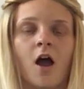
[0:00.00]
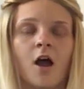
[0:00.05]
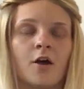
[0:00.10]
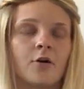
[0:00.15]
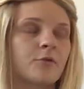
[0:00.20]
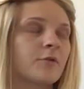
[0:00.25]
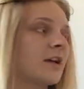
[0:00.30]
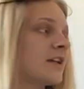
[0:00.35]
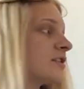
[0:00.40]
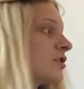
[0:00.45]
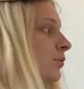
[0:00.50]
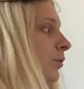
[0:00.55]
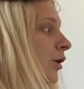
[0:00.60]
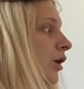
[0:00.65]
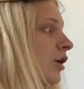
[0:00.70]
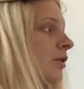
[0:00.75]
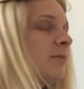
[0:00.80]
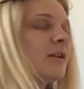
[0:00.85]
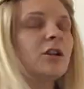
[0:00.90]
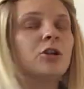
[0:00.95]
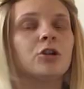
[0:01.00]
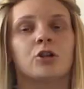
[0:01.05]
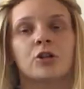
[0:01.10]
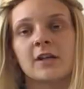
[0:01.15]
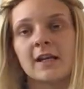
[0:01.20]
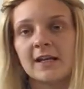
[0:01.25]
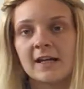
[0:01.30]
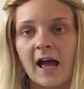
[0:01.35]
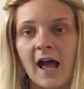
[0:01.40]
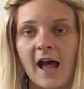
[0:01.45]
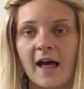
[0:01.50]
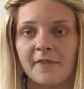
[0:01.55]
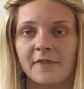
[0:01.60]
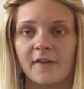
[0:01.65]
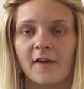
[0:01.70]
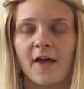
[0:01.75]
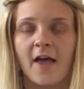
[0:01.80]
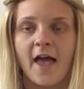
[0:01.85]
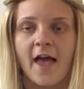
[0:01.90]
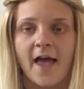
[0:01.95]
Okay, so we're going to be looking at
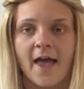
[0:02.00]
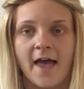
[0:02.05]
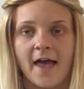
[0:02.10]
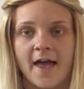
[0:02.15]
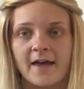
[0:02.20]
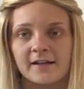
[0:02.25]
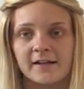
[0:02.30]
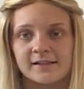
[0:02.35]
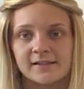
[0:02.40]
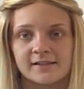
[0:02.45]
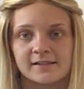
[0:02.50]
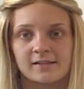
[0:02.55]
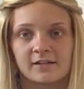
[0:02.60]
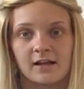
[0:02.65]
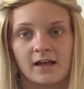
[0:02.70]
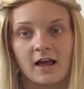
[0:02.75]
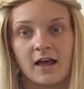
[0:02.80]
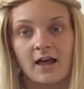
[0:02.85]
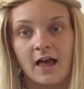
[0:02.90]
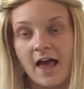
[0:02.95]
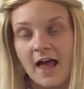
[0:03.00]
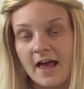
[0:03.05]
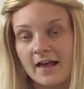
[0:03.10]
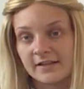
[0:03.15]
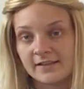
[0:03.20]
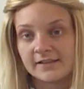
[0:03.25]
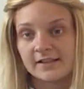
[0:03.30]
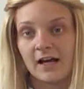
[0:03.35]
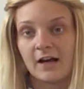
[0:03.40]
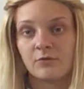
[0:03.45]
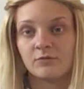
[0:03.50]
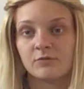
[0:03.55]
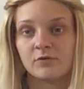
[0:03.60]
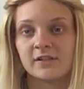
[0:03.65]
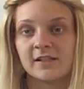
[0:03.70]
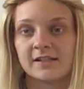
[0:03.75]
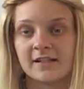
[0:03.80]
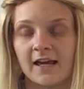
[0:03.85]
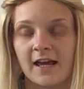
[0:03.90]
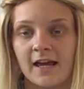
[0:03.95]
the air sound
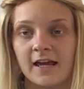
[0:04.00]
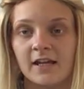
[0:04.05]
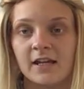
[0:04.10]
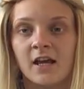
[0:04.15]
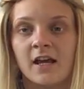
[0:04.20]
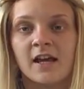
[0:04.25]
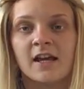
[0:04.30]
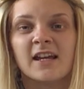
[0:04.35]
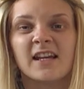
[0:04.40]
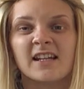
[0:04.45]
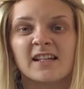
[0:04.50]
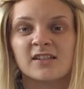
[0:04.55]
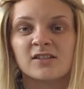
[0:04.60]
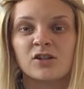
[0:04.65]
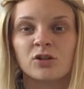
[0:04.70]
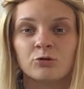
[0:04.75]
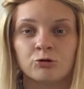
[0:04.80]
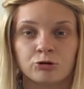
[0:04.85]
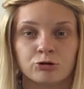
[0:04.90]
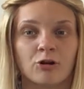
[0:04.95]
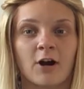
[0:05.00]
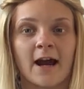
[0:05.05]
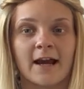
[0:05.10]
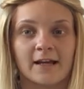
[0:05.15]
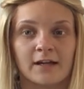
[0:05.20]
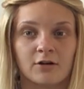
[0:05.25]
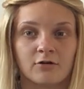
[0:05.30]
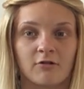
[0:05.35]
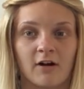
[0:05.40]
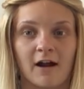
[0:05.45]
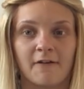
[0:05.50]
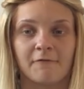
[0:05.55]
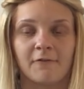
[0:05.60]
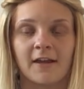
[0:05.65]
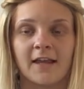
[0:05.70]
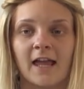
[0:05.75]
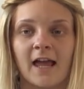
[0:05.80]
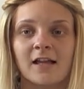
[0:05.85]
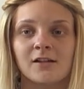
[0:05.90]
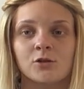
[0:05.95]
today. It's a trigraph
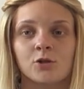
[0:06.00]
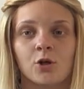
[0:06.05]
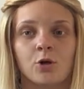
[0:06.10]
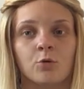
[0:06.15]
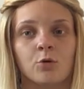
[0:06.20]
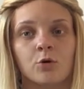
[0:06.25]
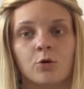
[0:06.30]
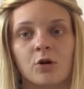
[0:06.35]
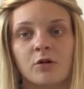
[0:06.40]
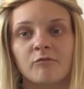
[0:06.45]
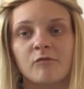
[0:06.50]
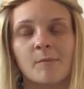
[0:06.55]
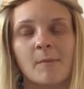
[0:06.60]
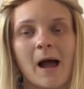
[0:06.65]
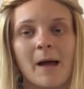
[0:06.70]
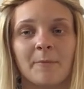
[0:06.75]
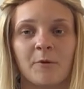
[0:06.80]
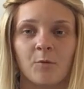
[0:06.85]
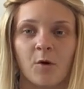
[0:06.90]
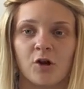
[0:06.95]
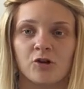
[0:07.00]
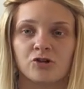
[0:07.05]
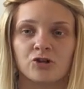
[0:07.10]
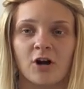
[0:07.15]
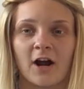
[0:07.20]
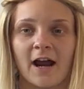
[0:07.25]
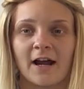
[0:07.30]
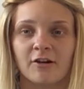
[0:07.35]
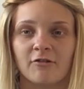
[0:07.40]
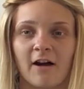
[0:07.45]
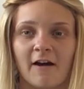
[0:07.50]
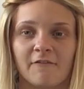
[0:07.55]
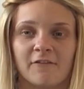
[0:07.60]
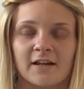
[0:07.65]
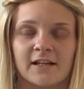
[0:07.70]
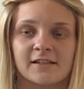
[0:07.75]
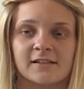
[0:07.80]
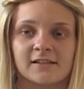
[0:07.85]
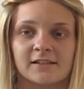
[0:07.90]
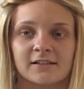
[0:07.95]
again, so who can remind me what a trigraph
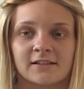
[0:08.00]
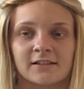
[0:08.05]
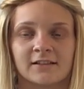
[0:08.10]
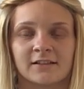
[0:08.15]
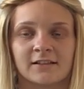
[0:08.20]
is?